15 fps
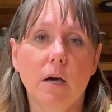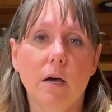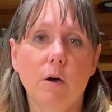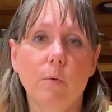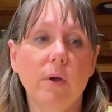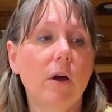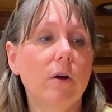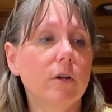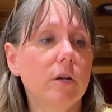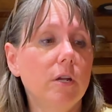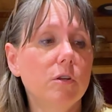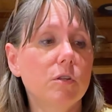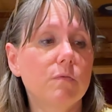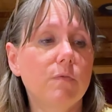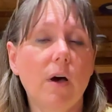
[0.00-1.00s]
We are going to
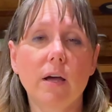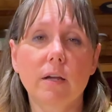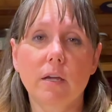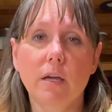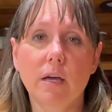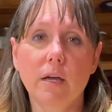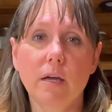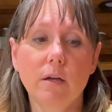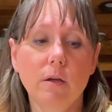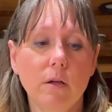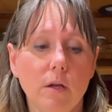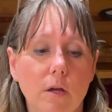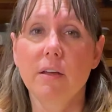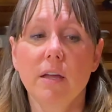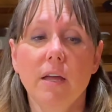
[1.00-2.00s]
use vodka,
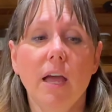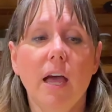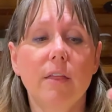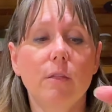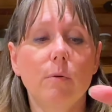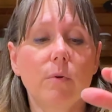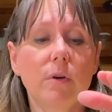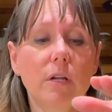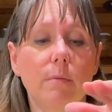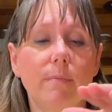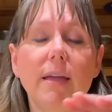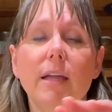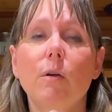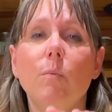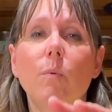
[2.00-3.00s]
and then we're going to
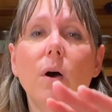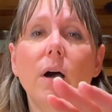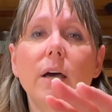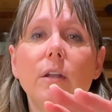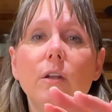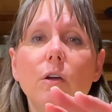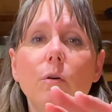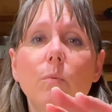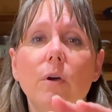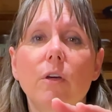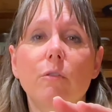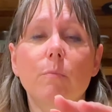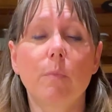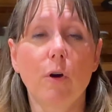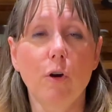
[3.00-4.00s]
make one
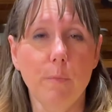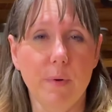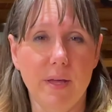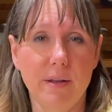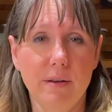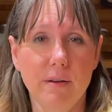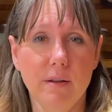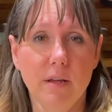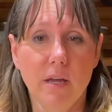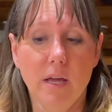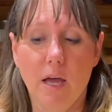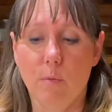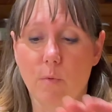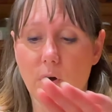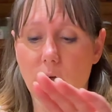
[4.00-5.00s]
with bourbon.
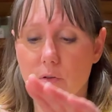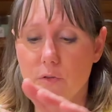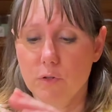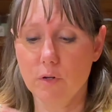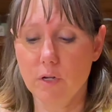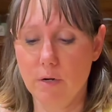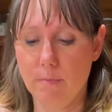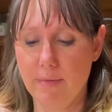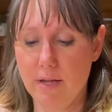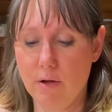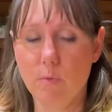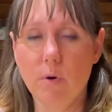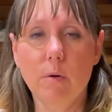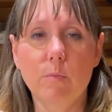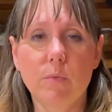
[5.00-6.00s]
And we're also going to
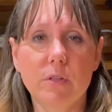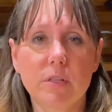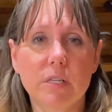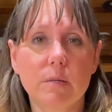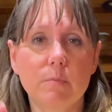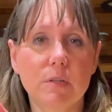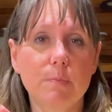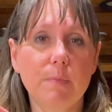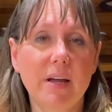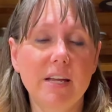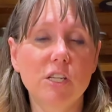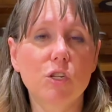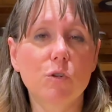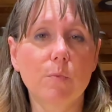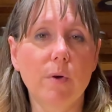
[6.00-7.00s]
make one with some
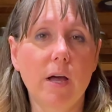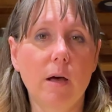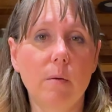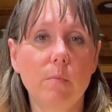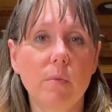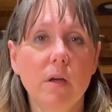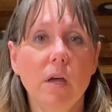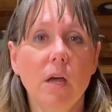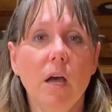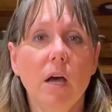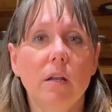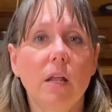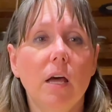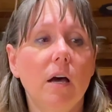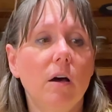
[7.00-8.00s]
spiced rum.
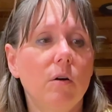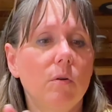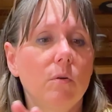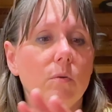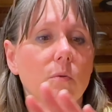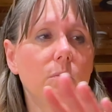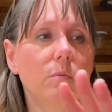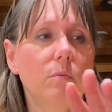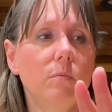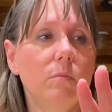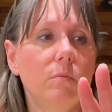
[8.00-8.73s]
Now,